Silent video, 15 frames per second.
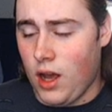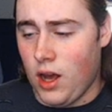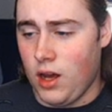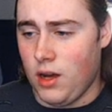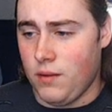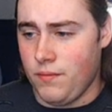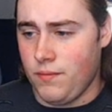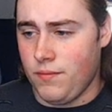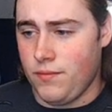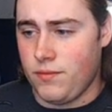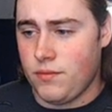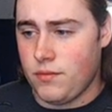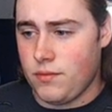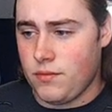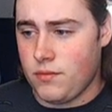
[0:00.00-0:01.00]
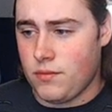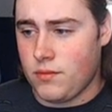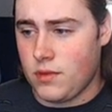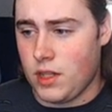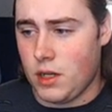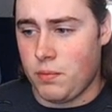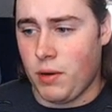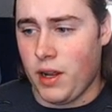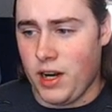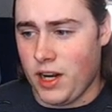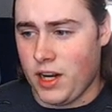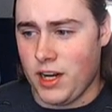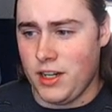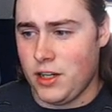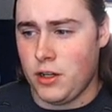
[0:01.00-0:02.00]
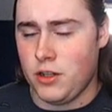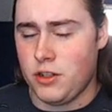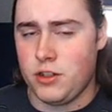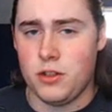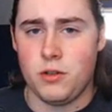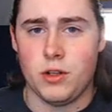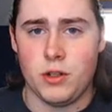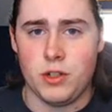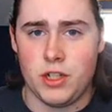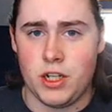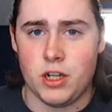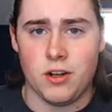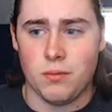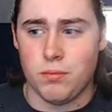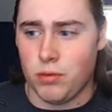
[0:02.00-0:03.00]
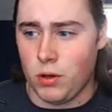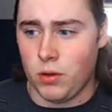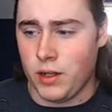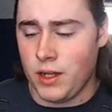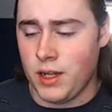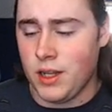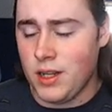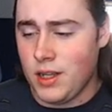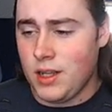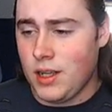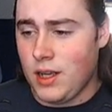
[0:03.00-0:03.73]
They're probably not going to do Gogeta or Broly.